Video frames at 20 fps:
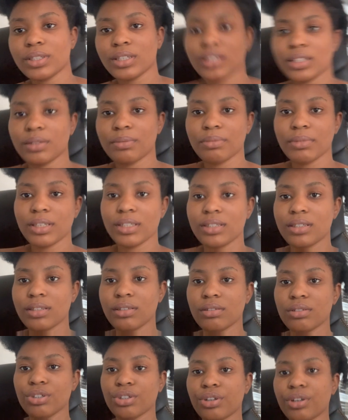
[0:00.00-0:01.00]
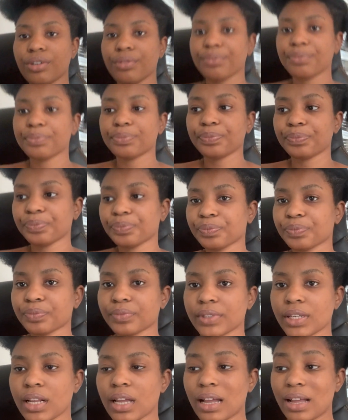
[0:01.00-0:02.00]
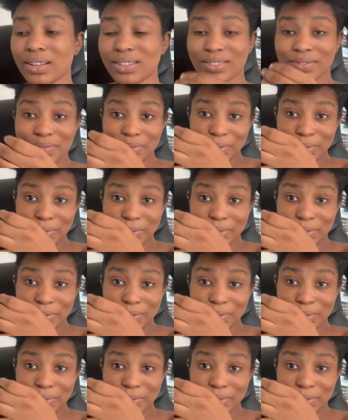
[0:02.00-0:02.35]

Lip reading: for the mason jar. I was